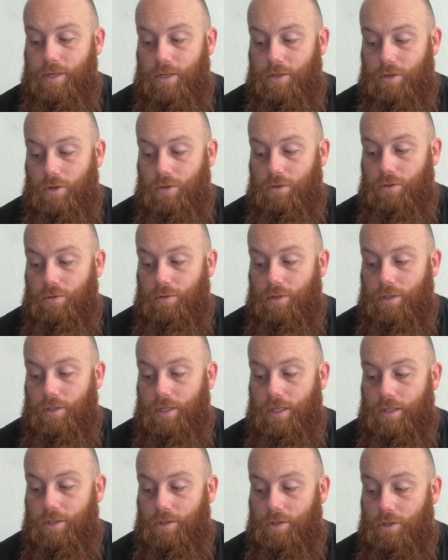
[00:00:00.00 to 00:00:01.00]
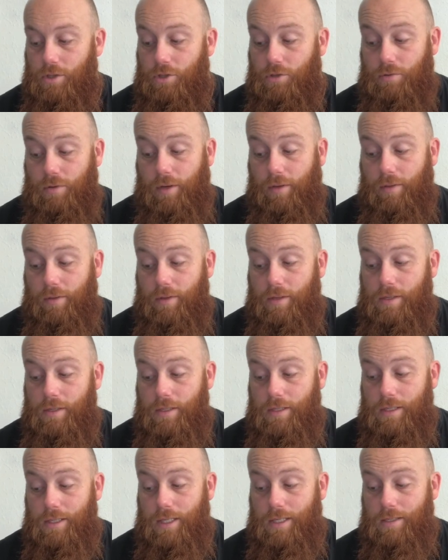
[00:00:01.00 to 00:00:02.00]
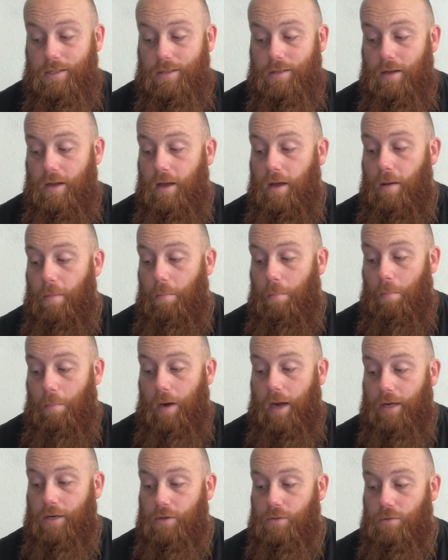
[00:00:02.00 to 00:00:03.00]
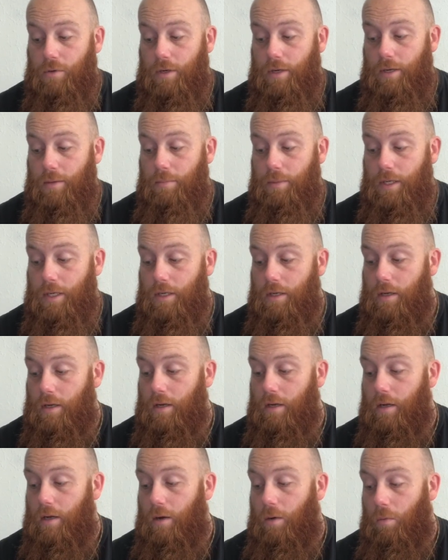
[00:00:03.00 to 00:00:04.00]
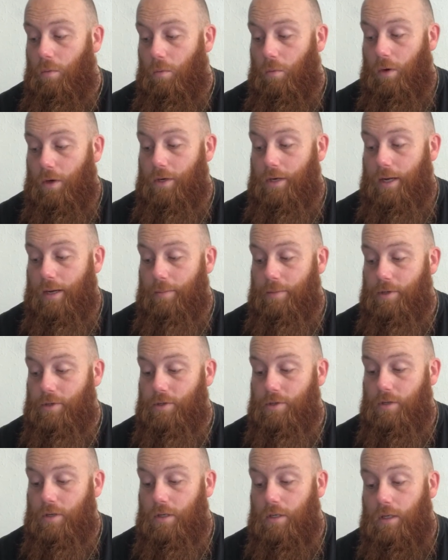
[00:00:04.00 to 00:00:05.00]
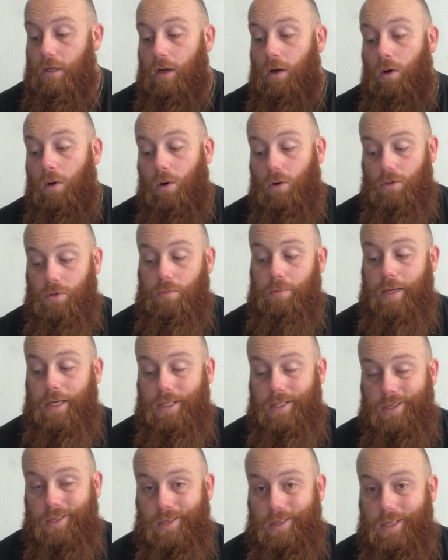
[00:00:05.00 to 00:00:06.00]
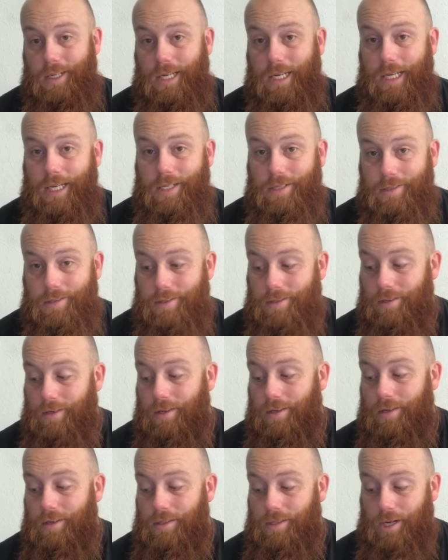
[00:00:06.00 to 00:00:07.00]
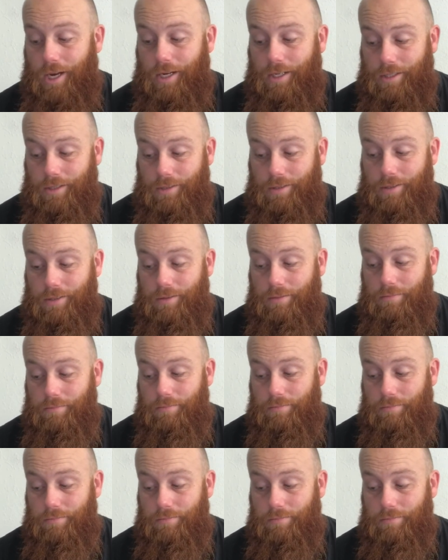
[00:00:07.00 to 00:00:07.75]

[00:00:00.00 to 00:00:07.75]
assault 2d6, strength 6, -1 AP, 1 damage, automatically hits targets.